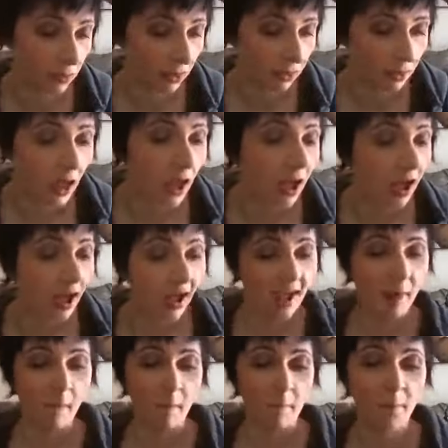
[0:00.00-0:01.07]
with.
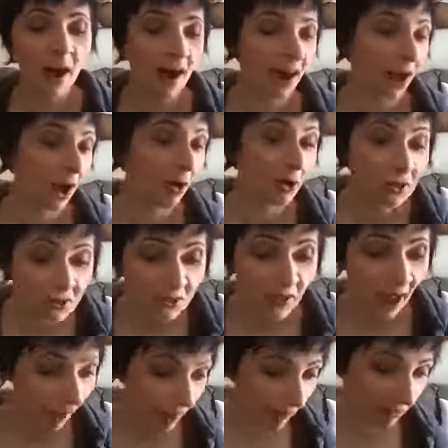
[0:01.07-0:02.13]
But I also
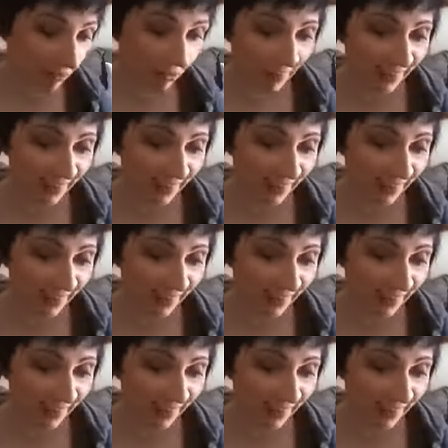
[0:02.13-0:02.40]
have,